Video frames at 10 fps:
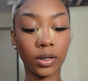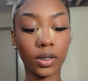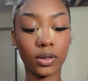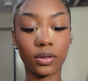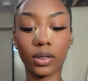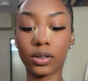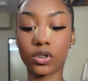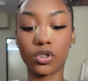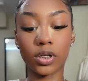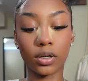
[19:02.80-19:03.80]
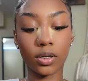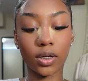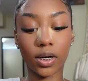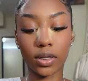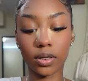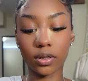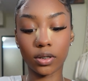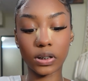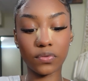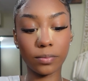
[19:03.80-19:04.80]
put this gel
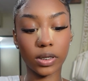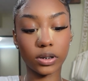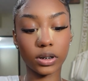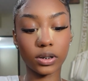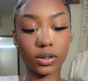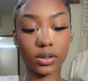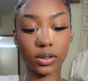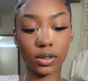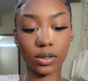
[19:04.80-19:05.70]
eyeliner. It's from Essence.